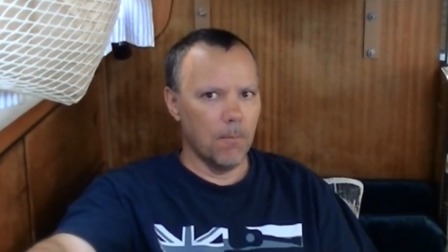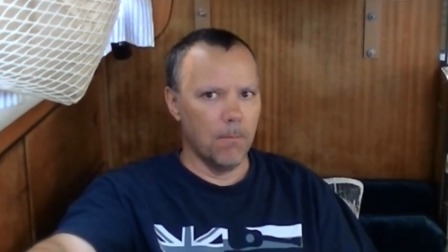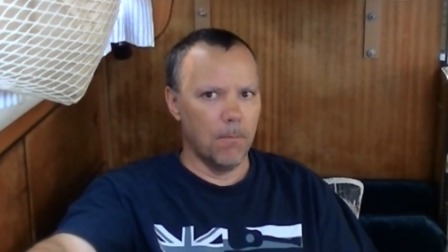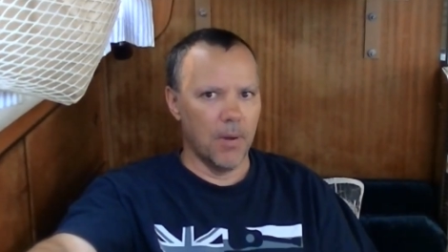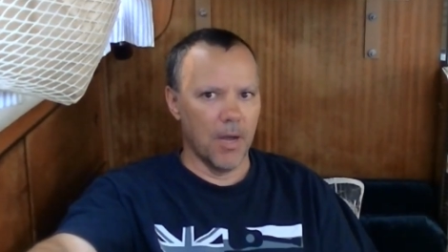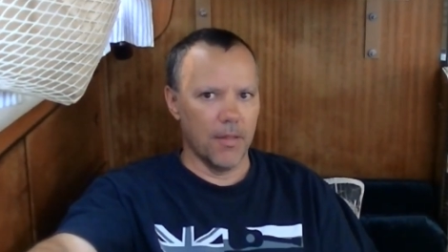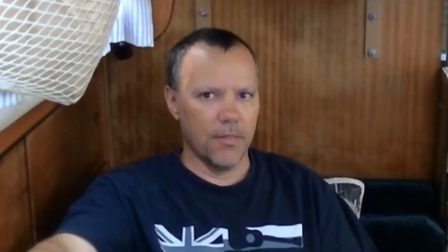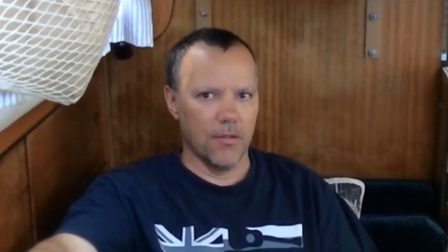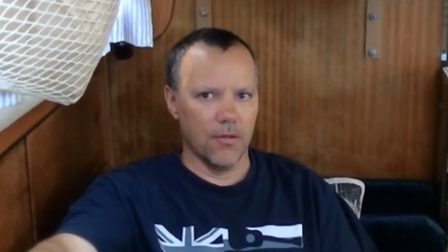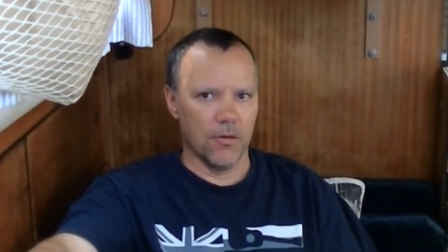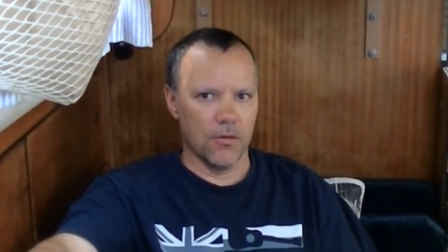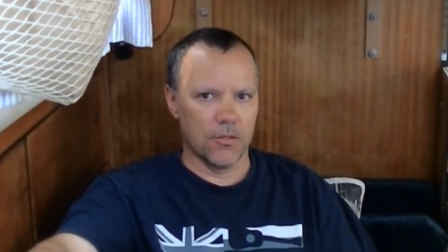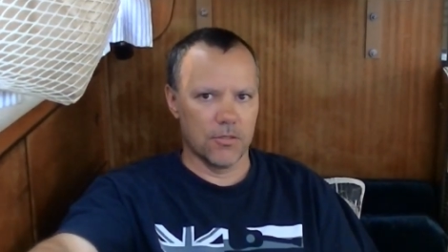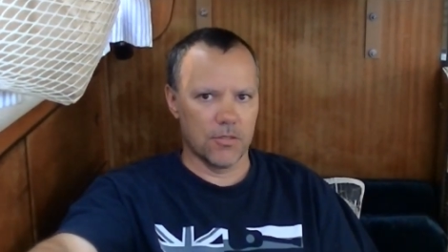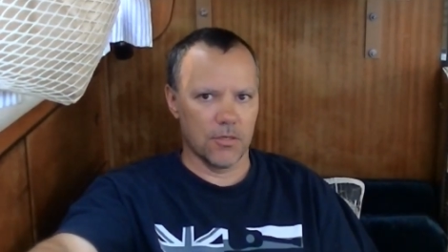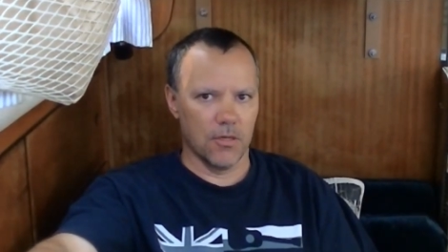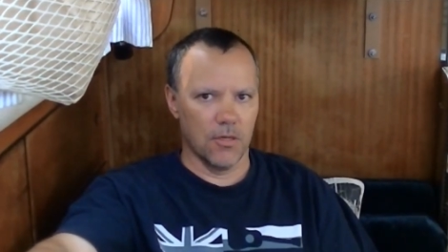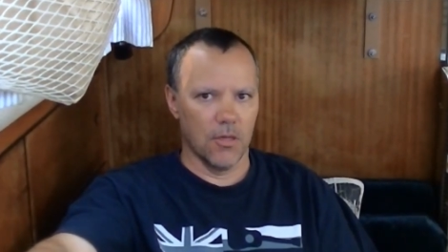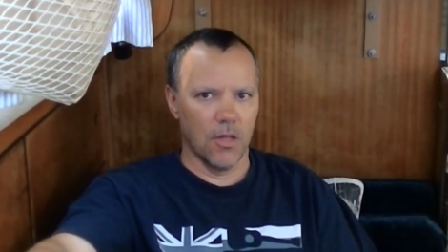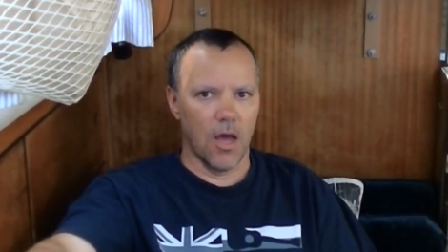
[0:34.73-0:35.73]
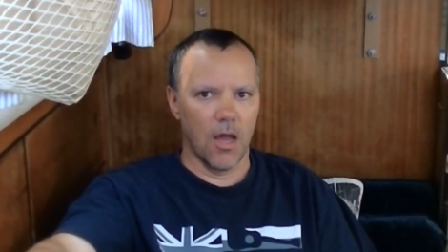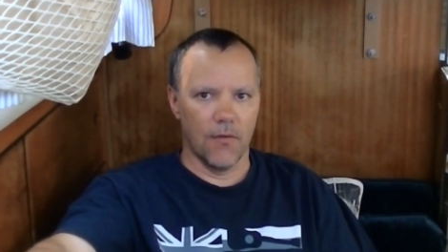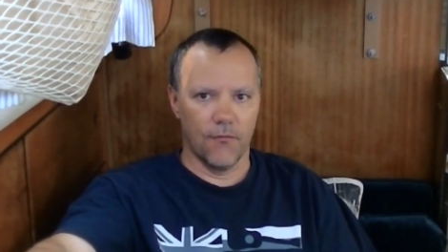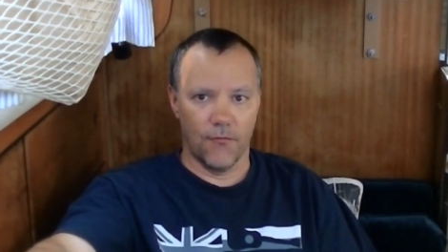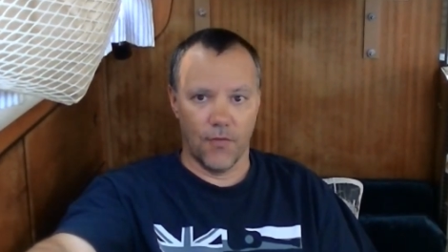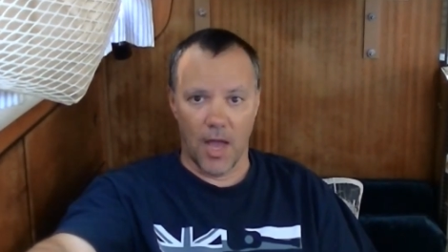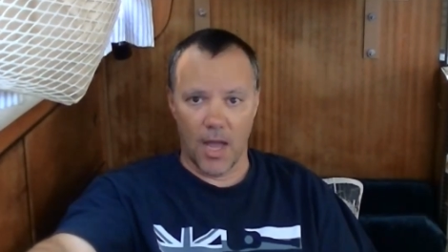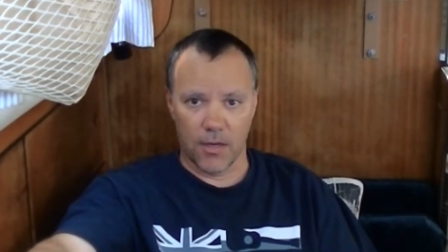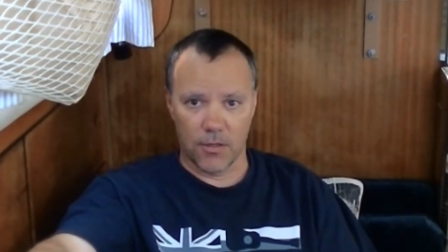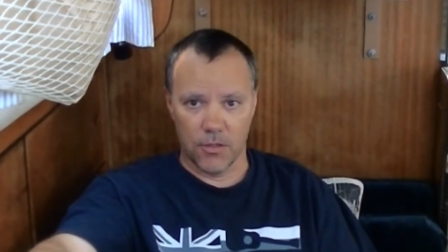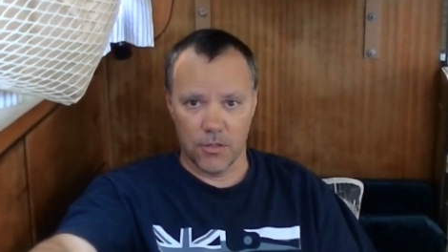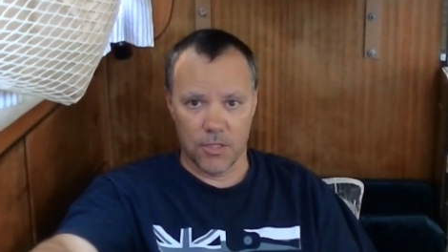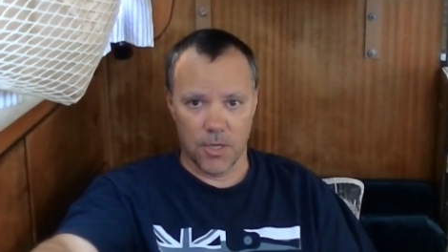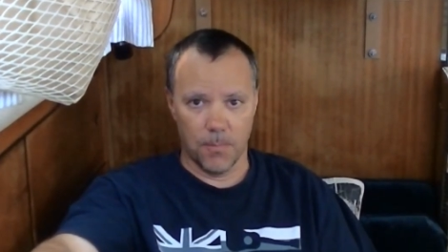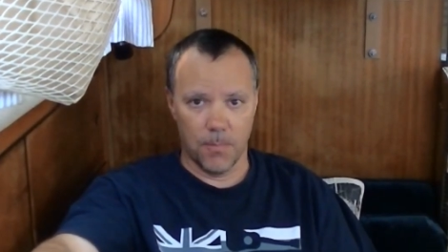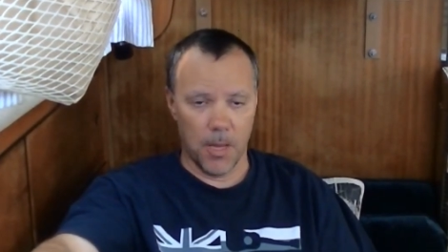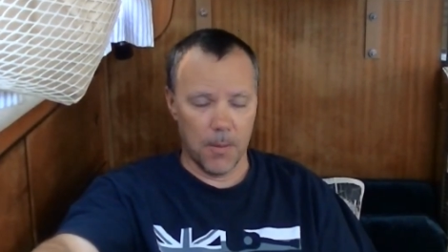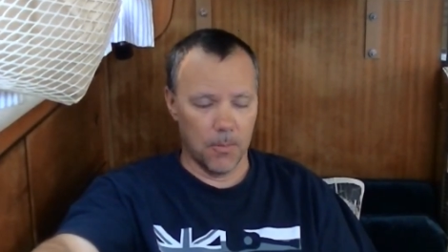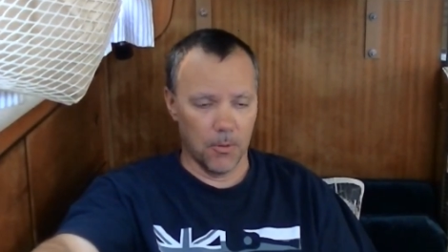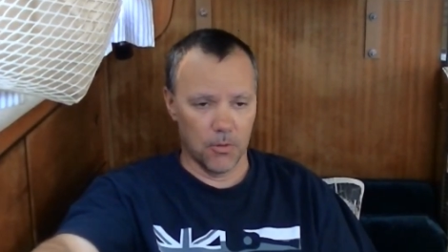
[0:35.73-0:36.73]
but there's a lot of factors
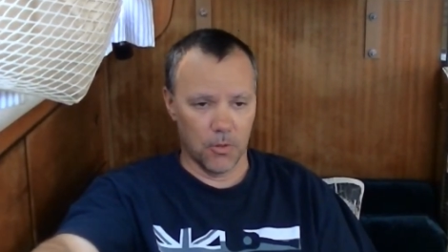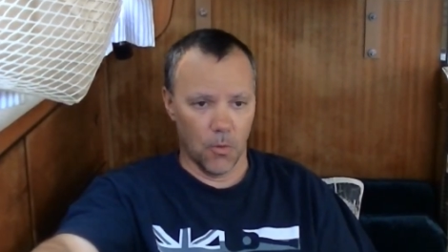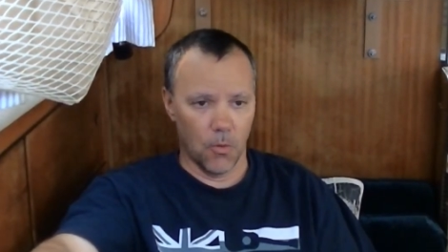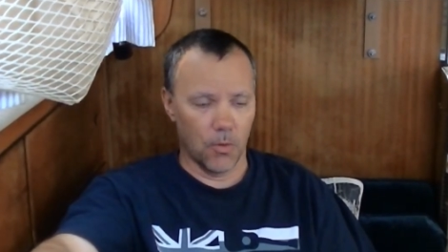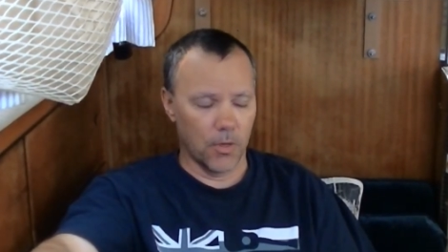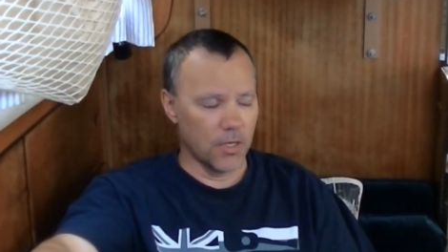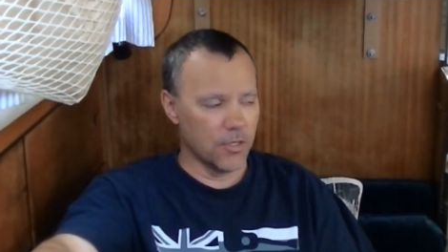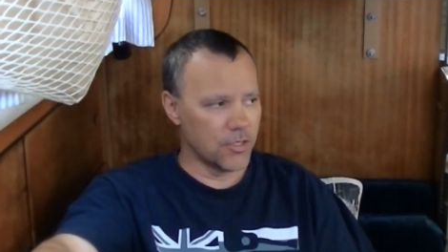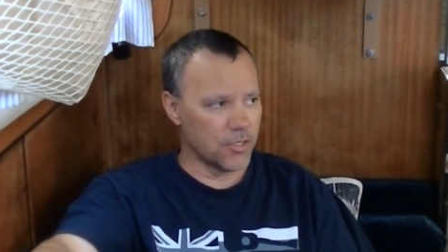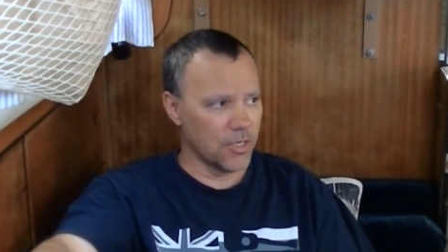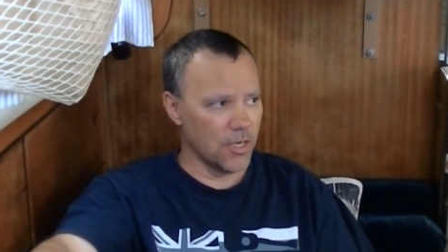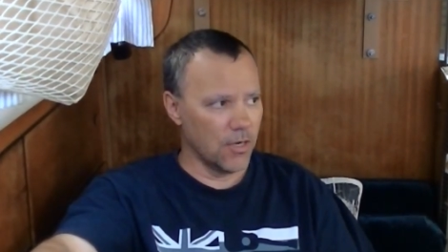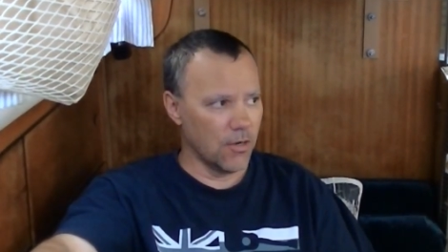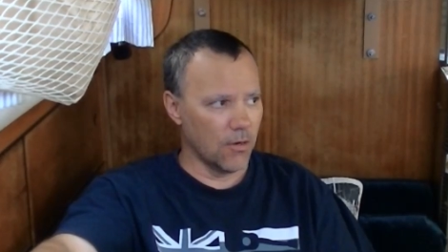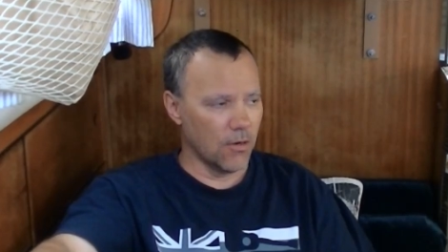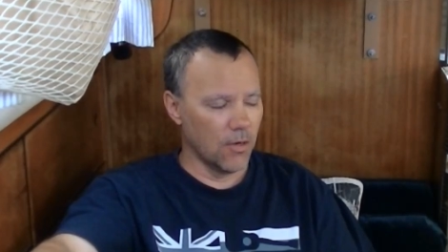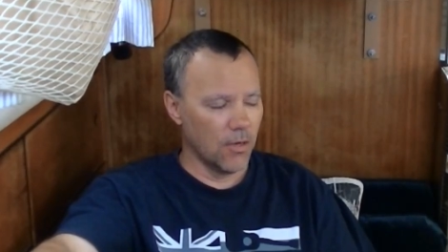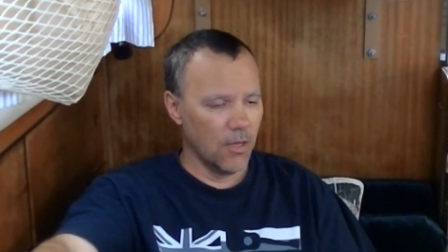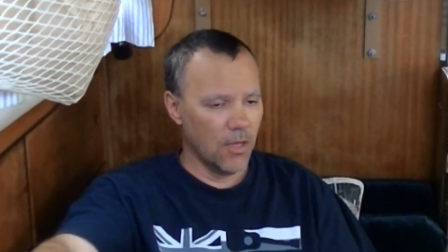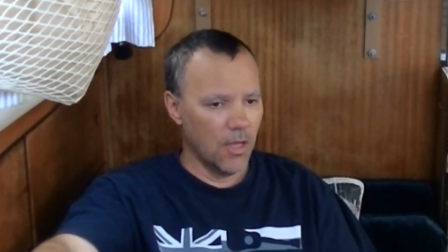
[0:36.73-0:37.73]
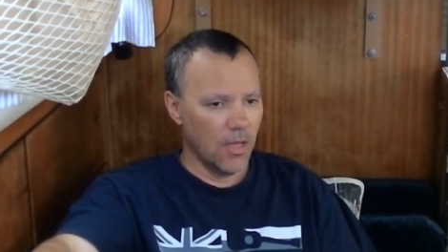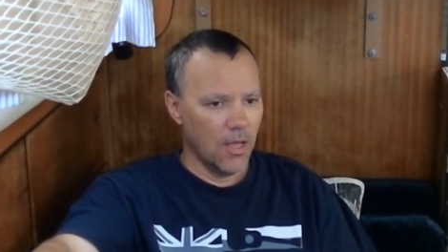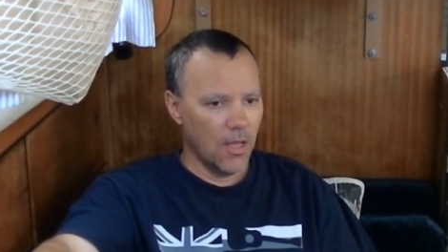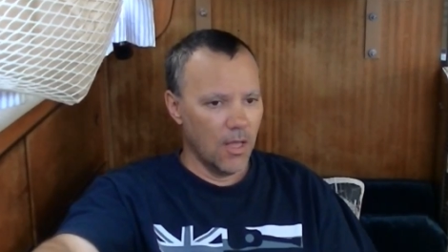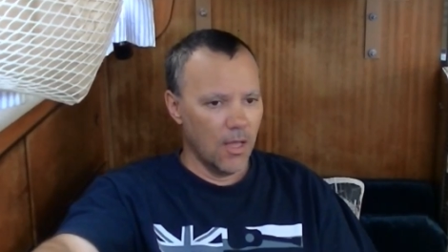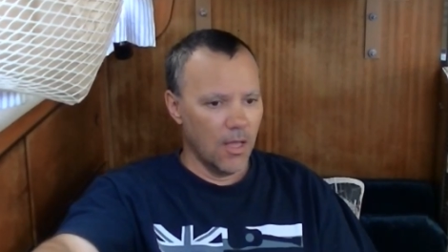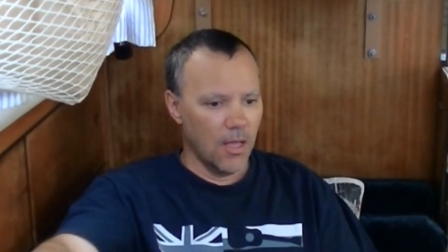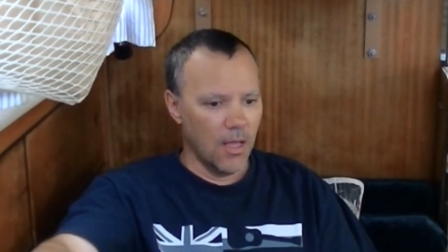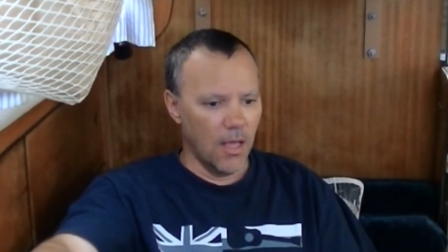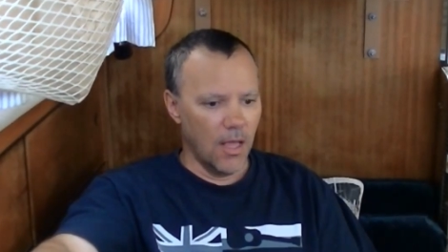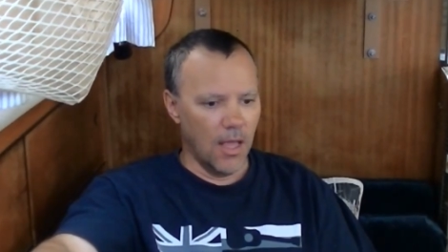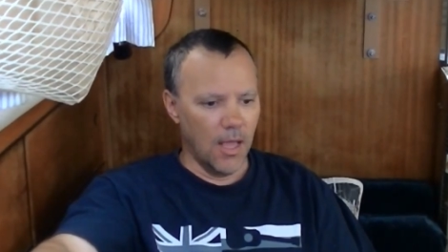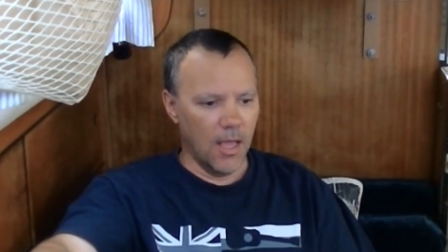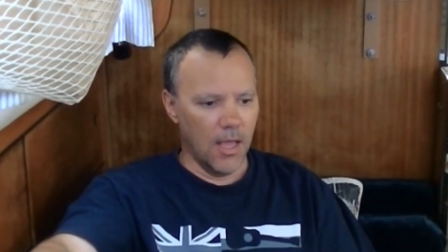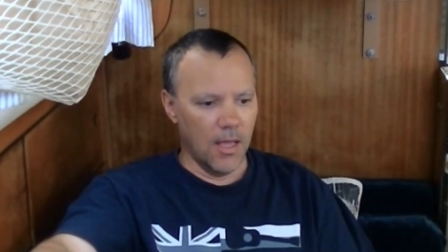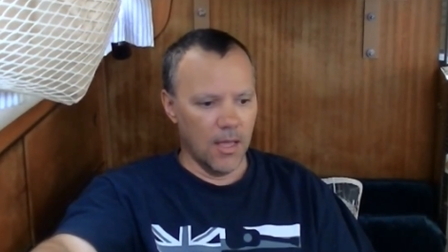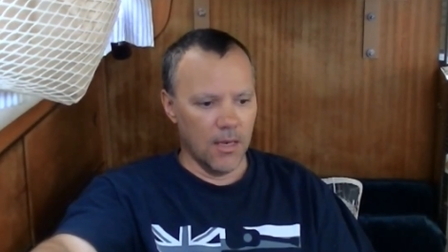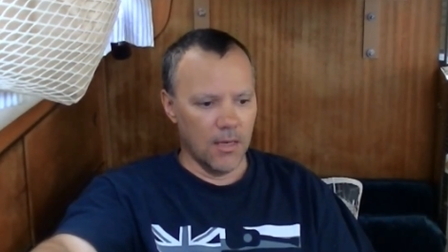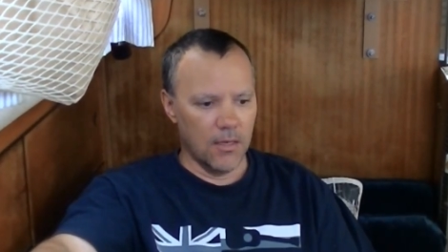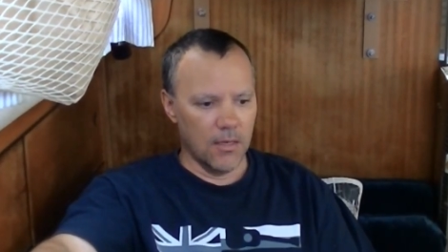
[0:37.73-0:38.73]
that people don't consider.
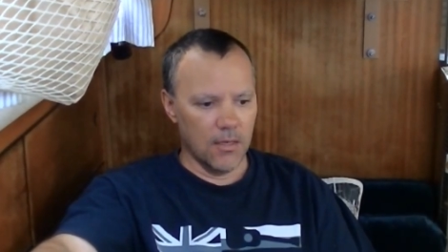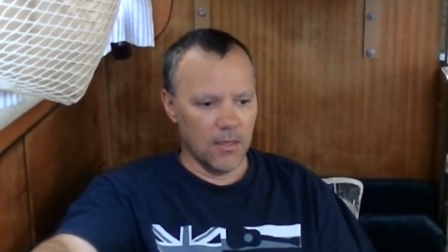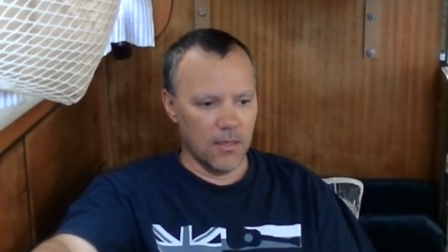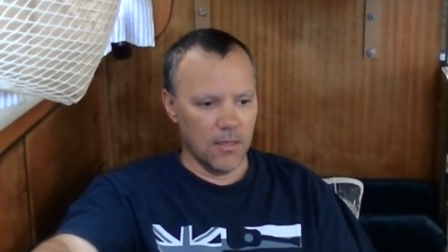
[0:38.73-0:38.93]
And